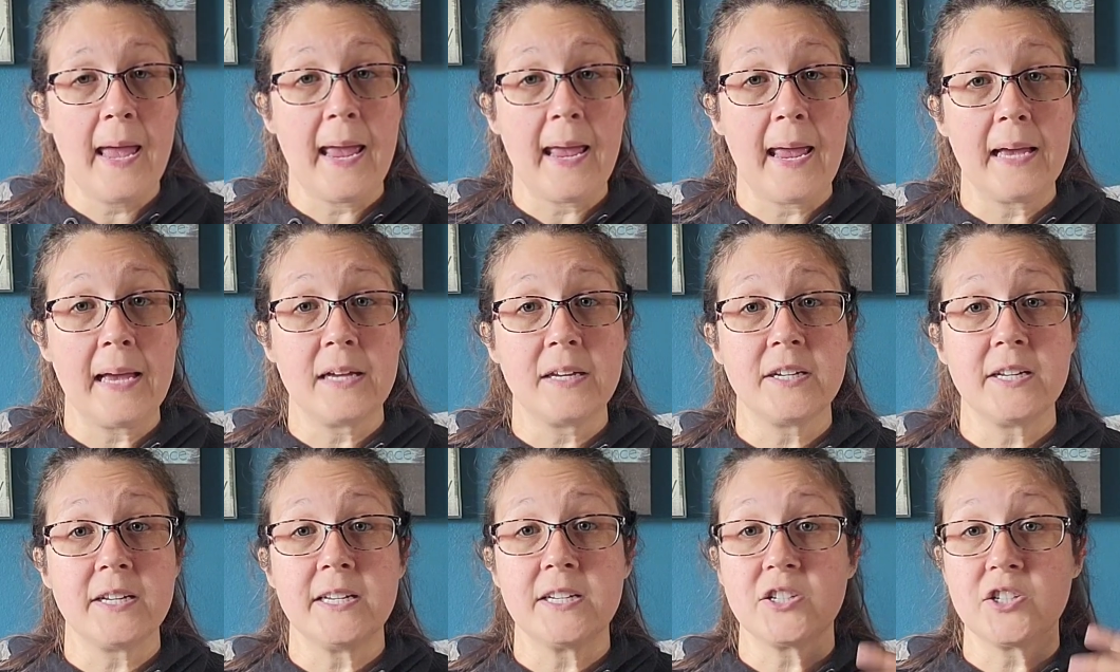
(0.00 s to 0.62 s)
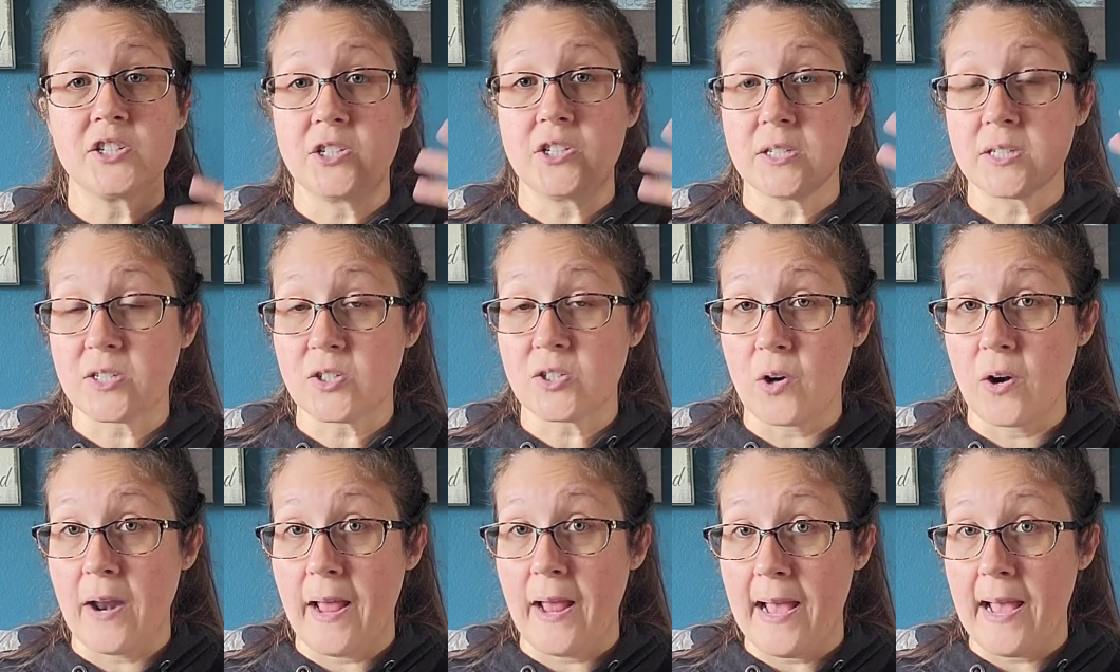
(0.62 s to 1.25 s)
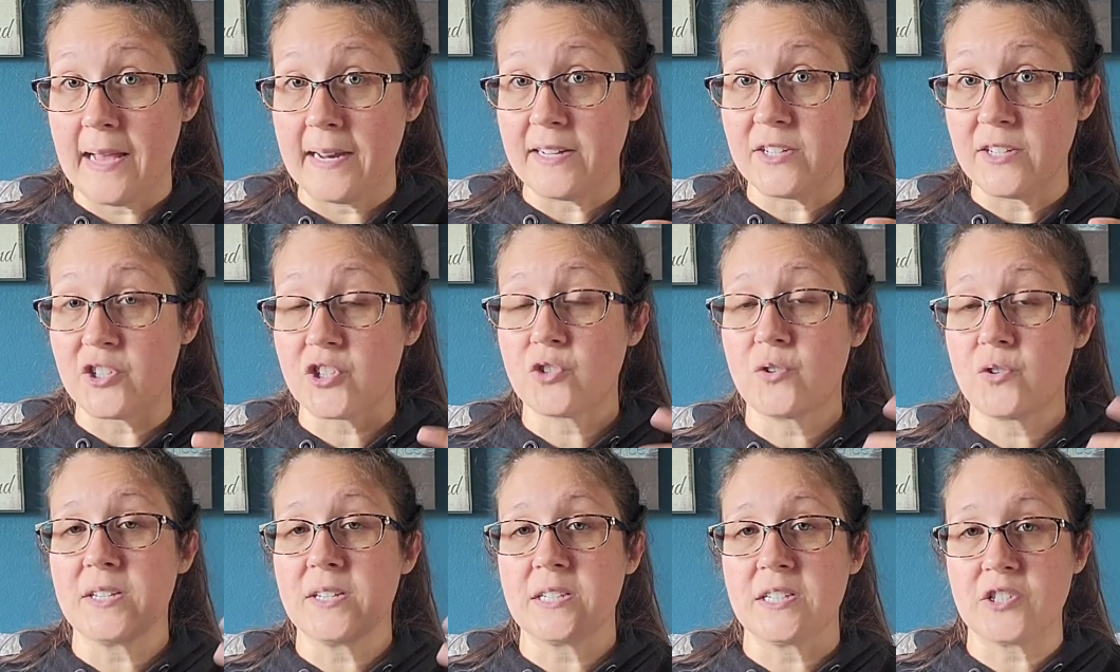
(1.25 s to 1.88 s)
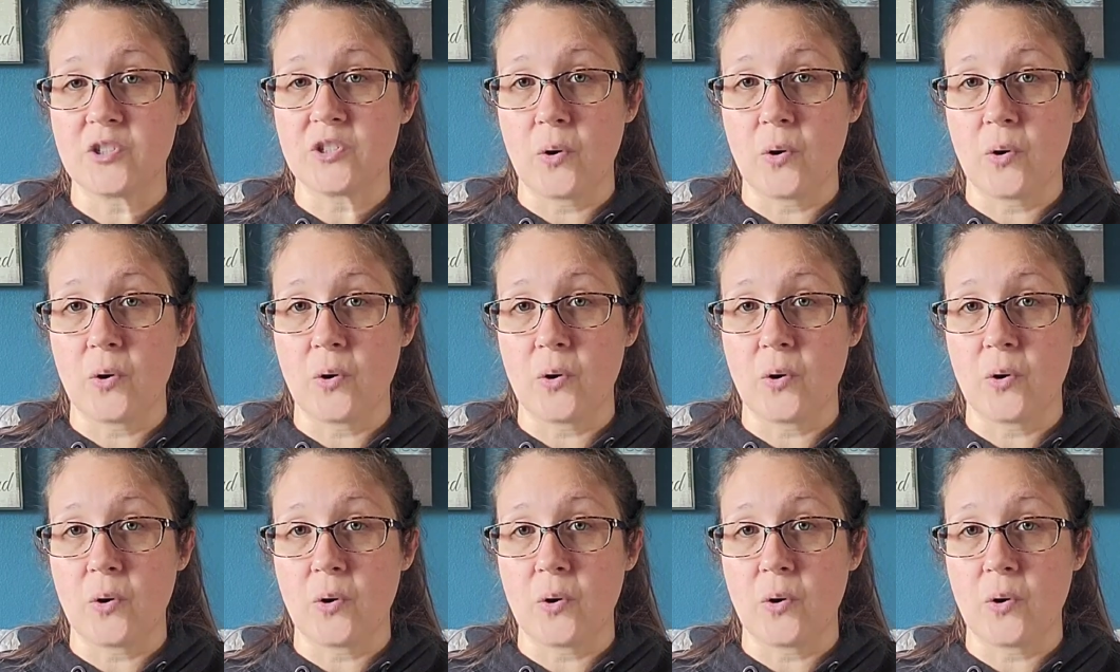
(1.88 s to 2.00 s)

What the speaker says: and it just started adding stress.